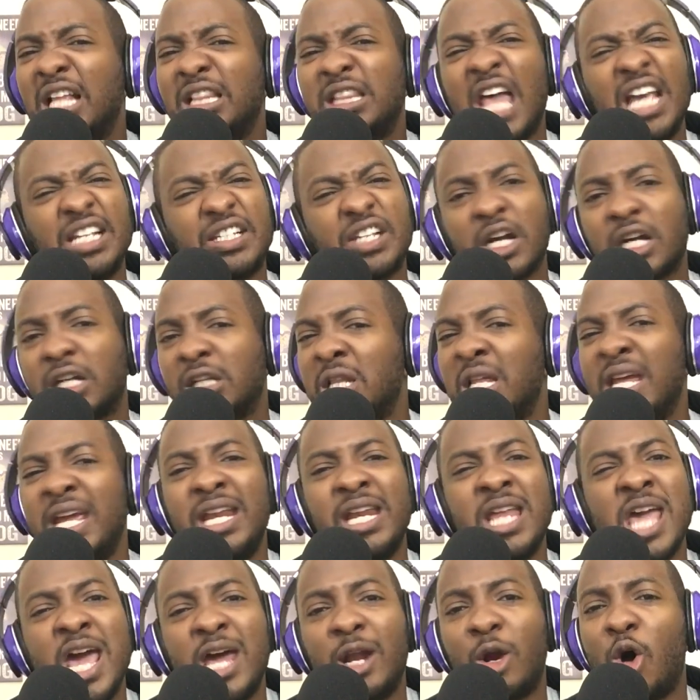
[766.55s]
lays a
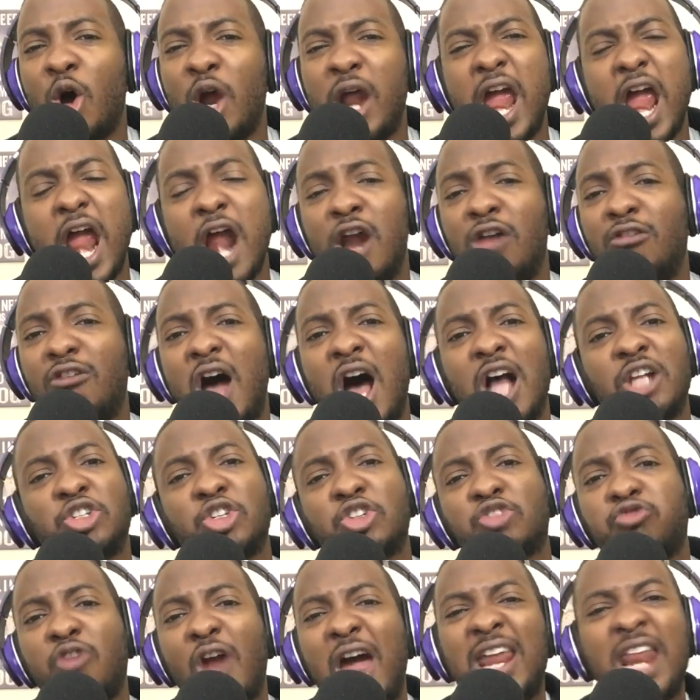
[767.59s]
clean hit on Aaron
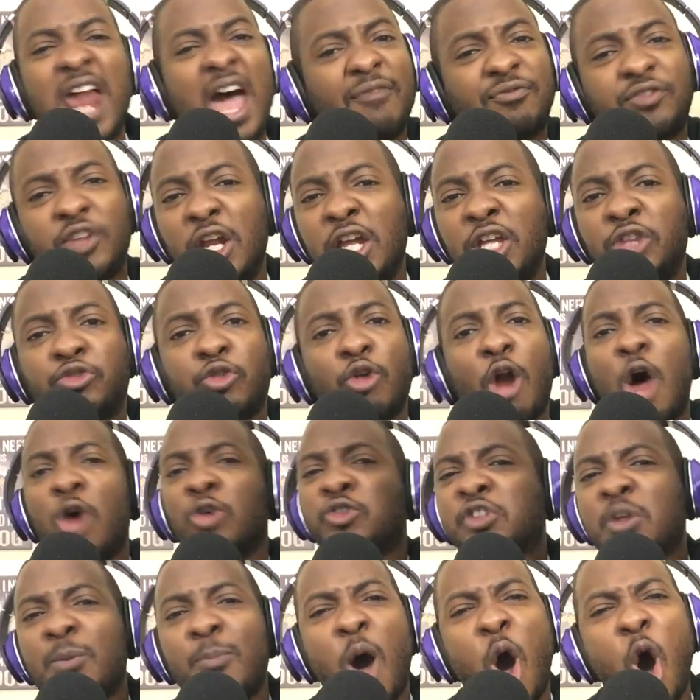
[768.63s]
Rodgers right after he
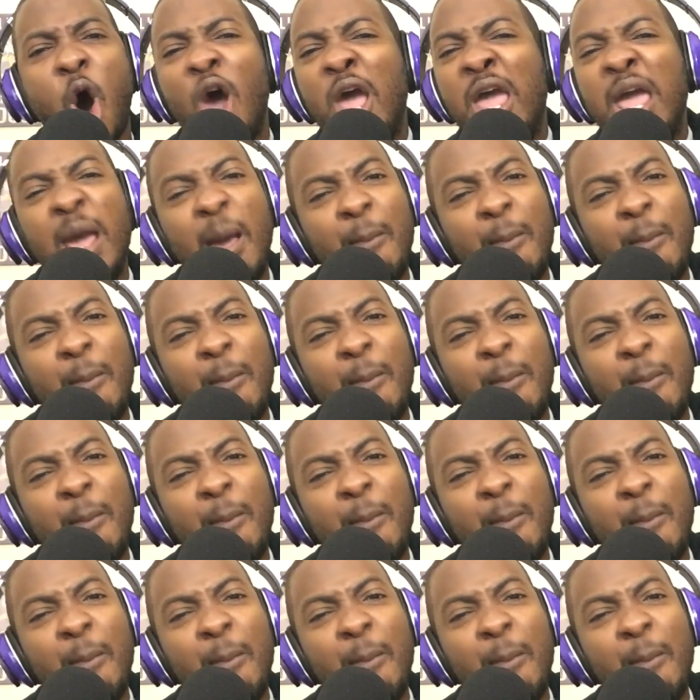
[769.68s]
throws the ball.